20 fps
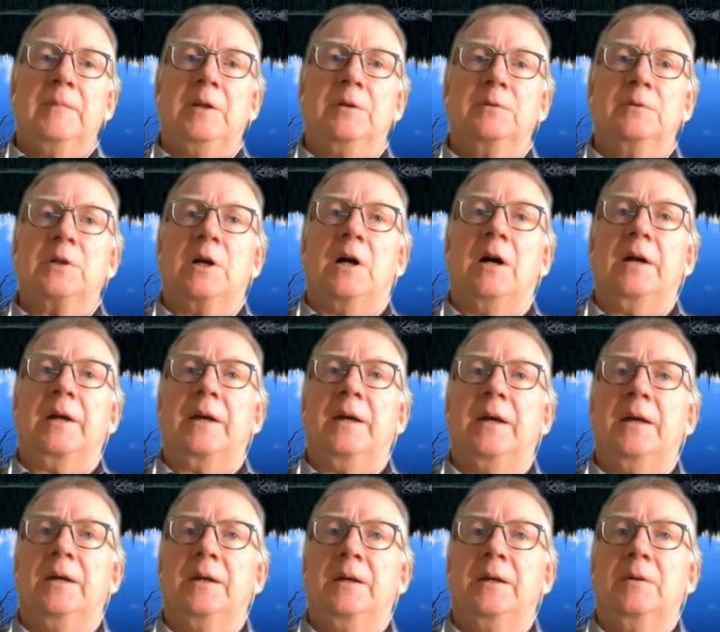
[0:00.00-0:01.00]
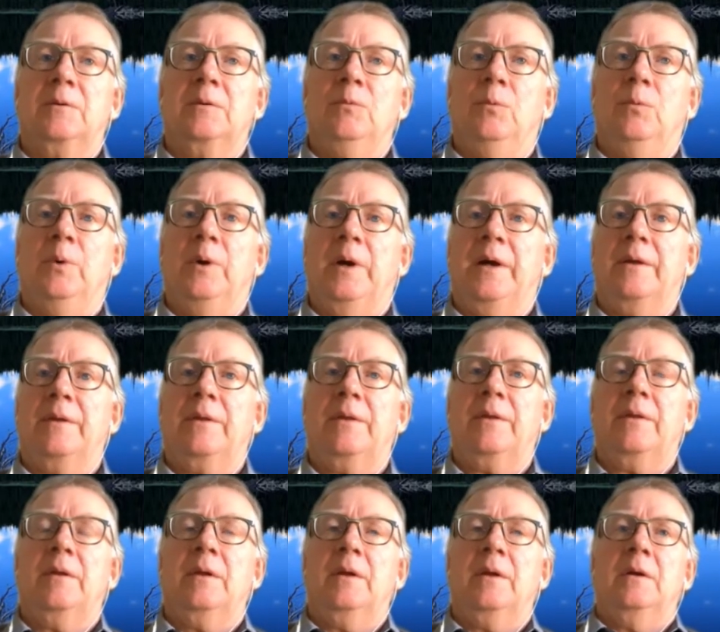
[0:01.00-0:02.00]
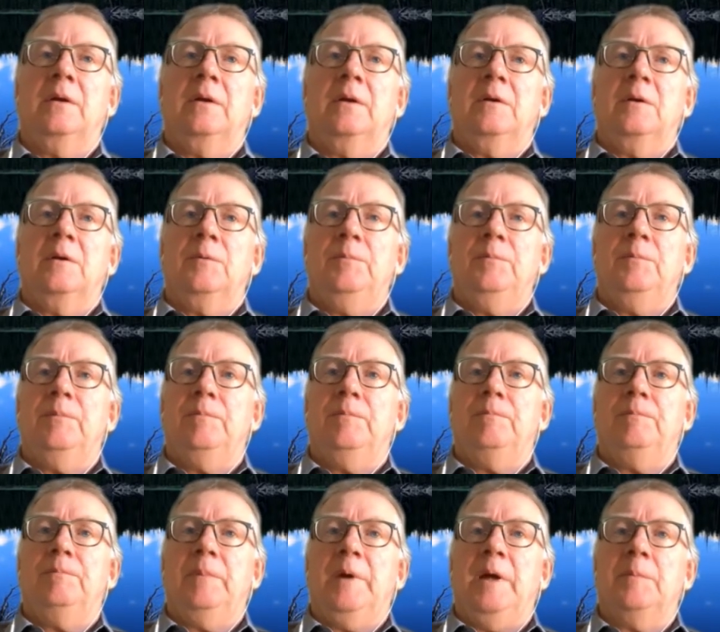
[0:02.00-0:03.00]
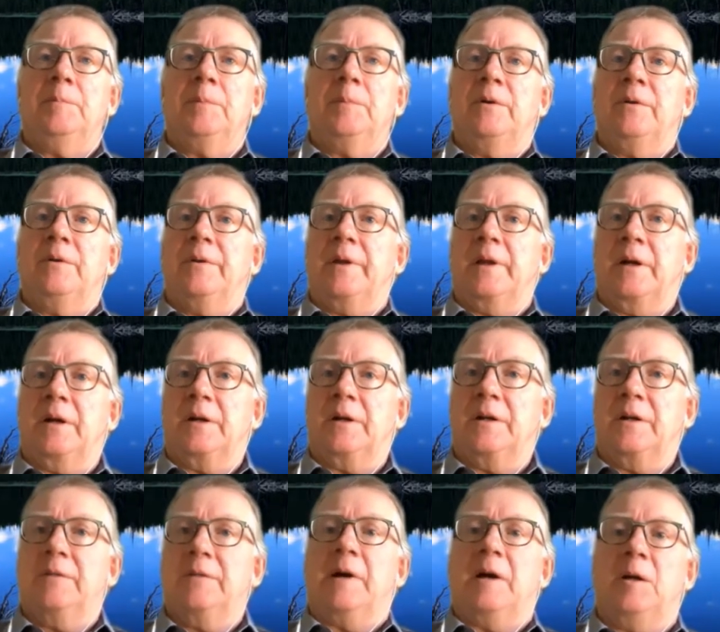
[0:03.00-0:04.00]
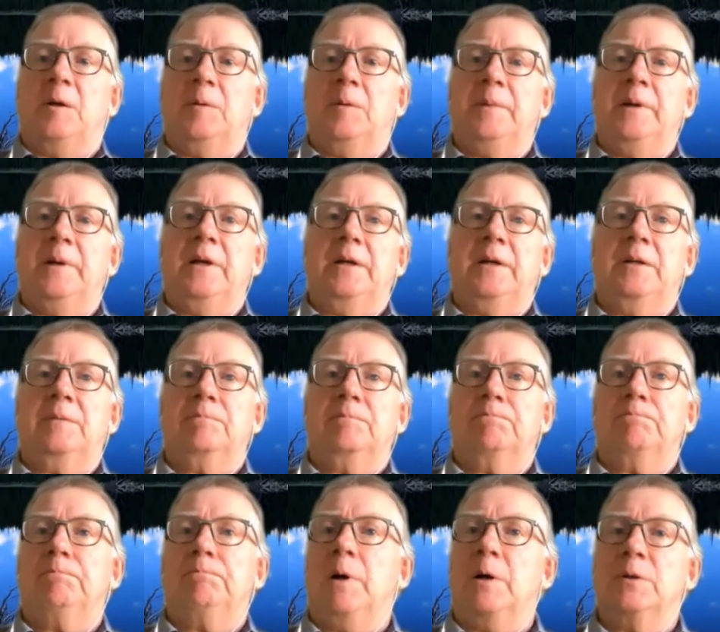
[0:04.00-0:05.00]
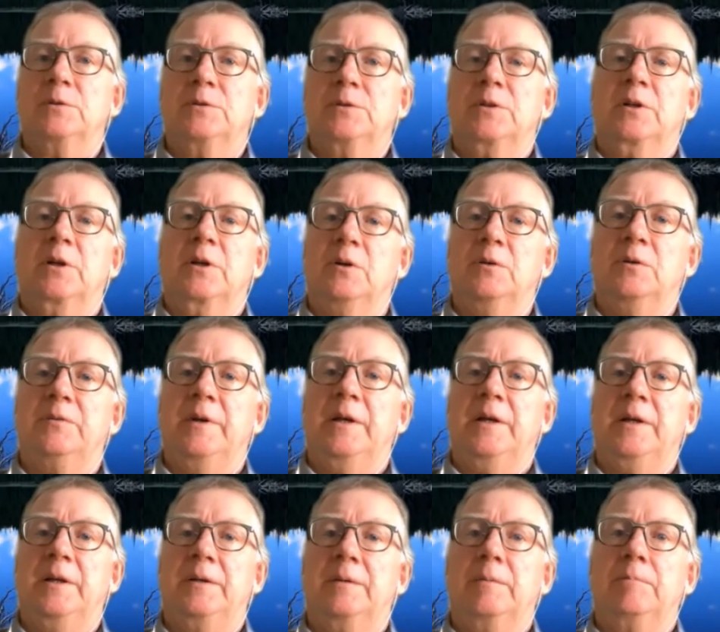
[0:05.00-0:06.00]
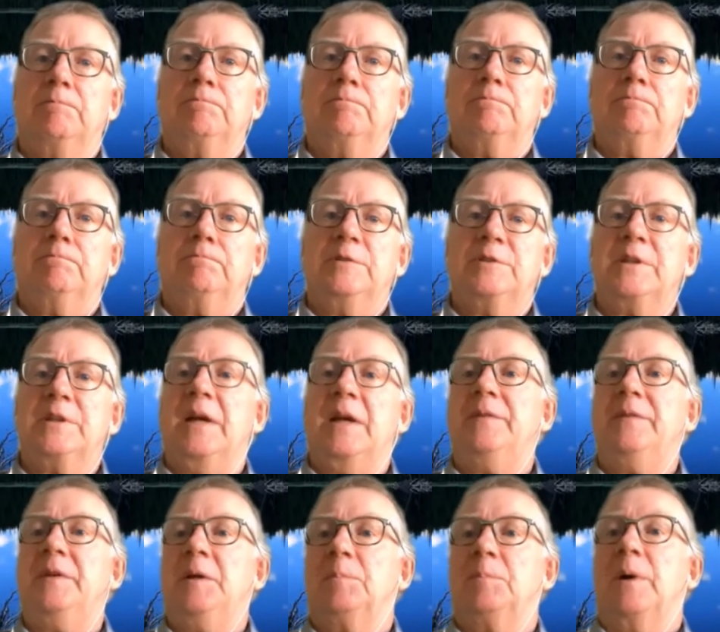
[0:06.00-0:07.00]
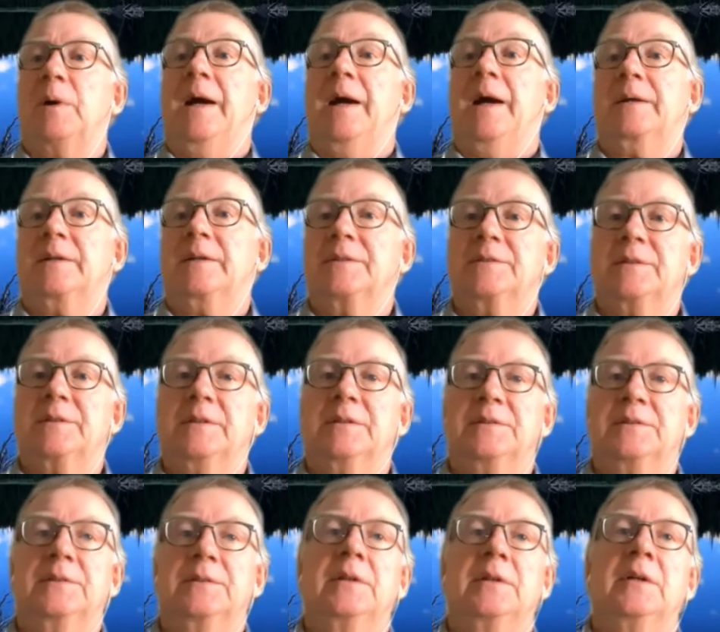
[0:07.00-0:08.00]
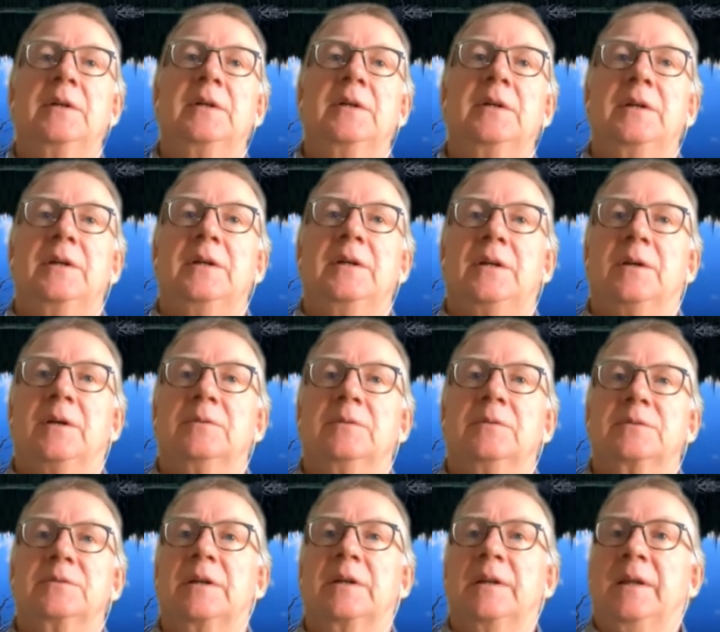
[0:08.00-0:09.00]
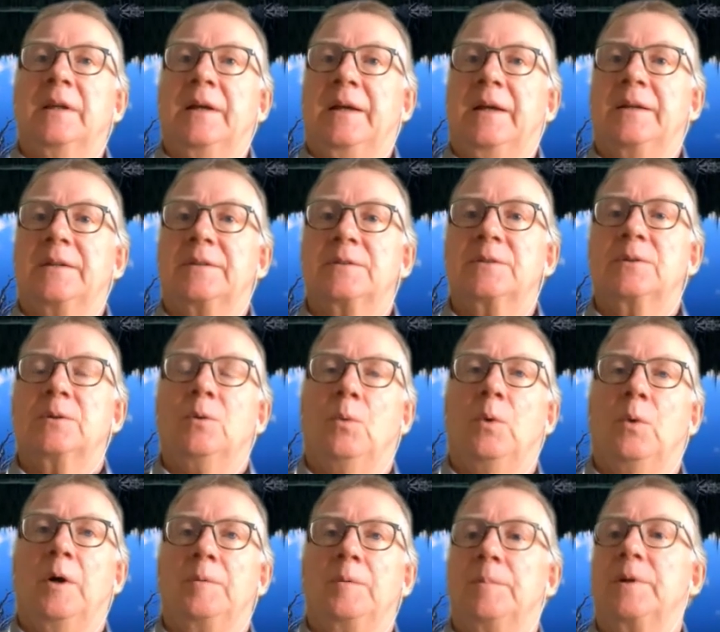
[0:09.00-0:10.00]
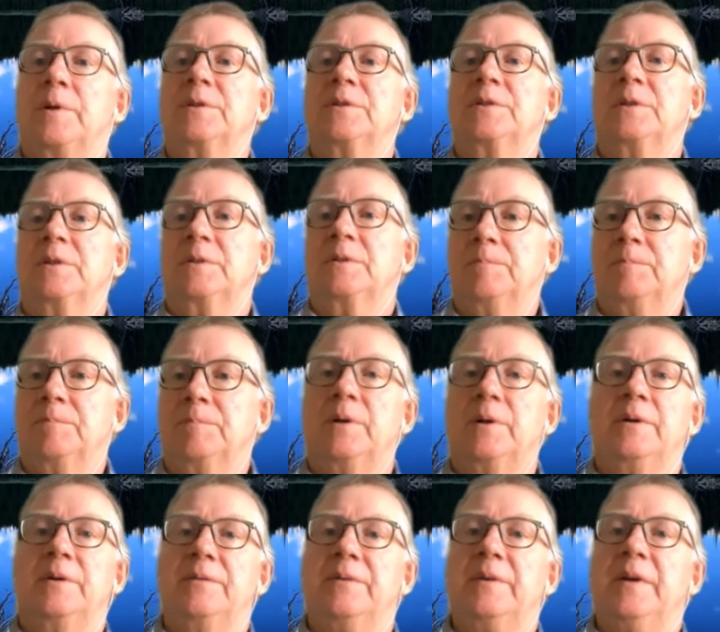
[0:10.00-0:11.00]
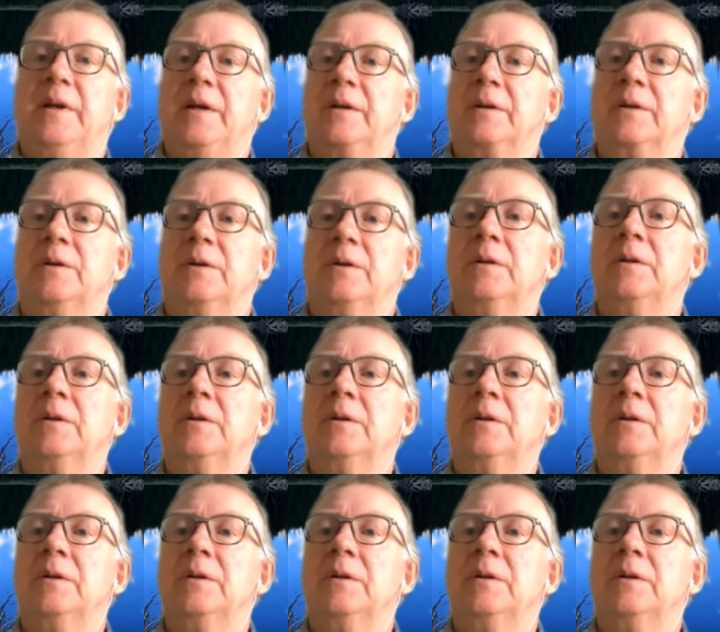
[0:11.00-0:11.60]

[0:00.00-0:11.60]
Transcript: Talking with people that are developing post-COVID safety practices, suddenly it's one person per vehicle,